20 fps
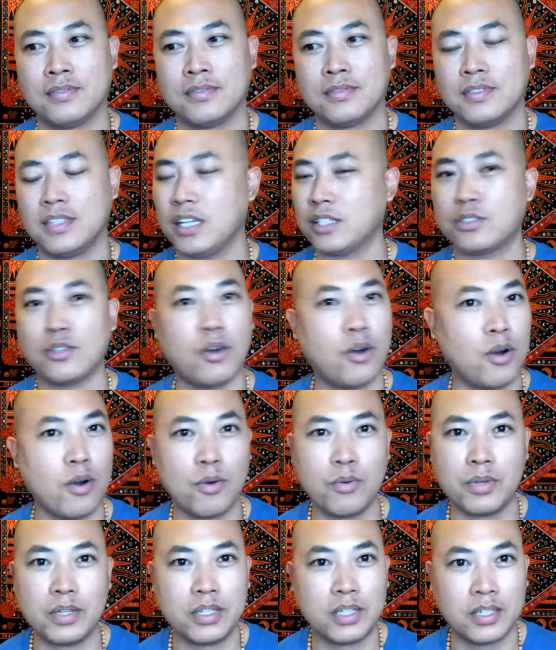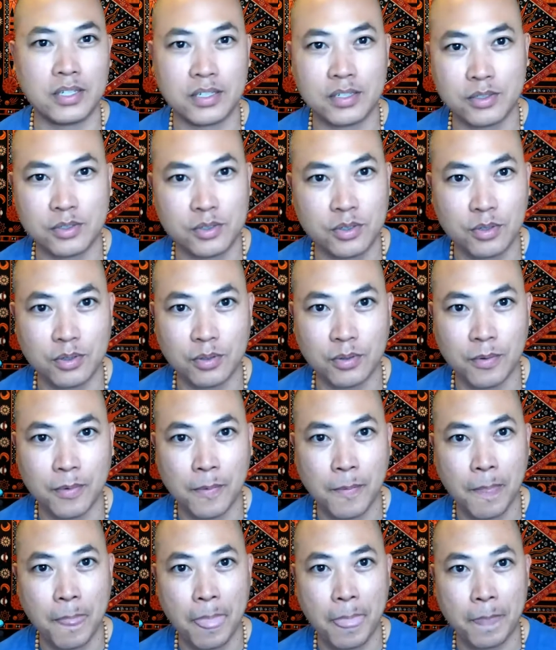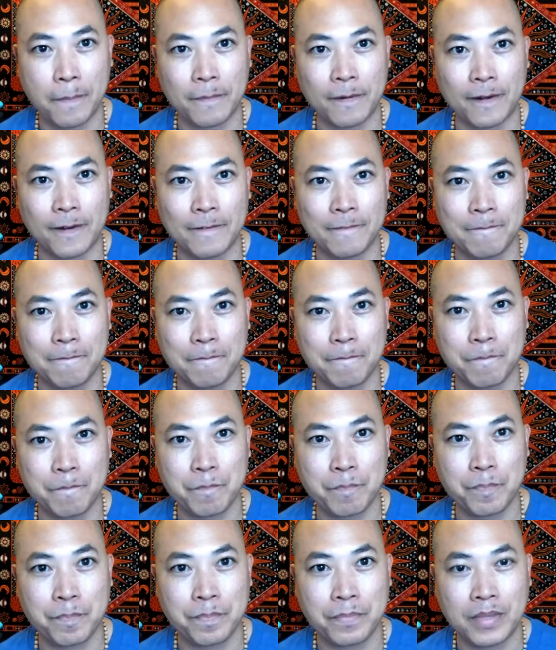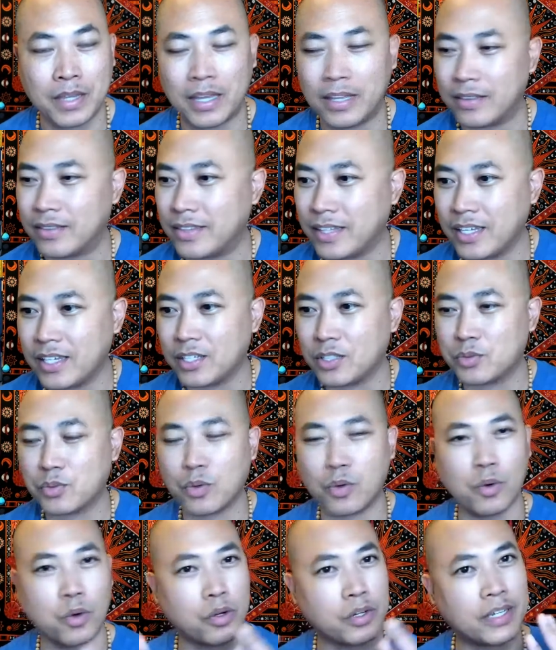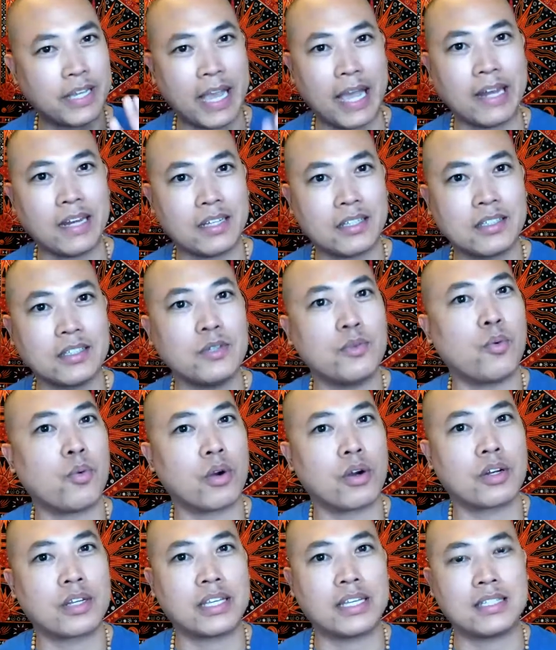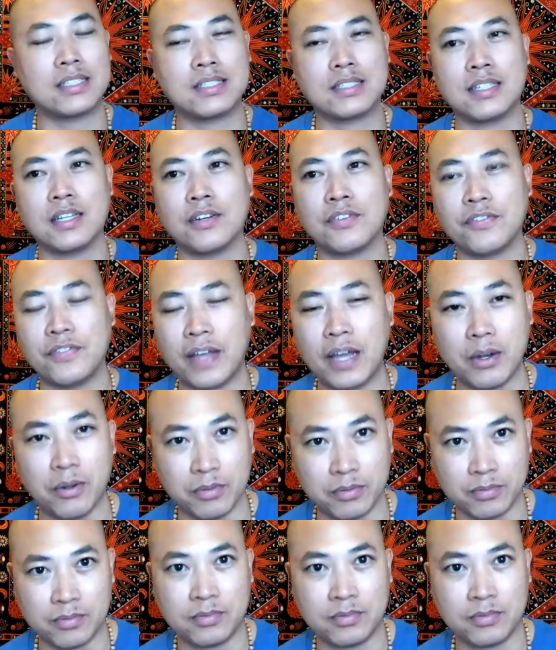That's all we can control, right? And things will organically work itself out.